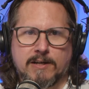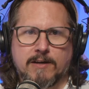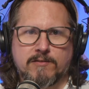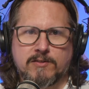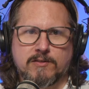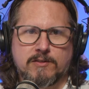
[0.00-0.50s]

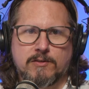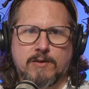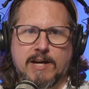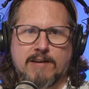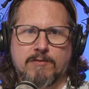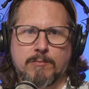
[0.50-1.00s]
Obviously, you don't
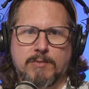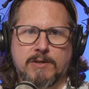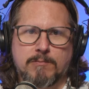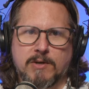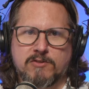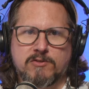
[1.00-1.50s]
have a
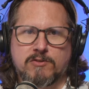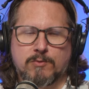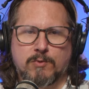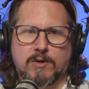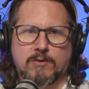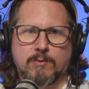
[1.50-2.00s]
big budget to
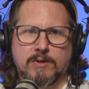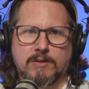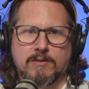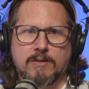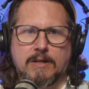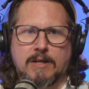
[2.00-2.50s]
work
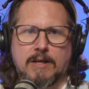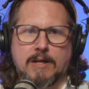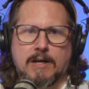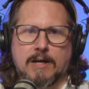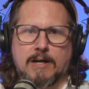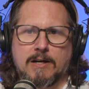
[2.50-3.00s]
with.
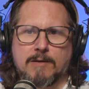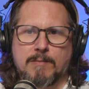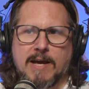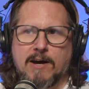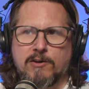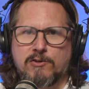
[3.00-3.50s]

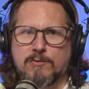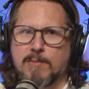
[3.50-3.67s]
How do you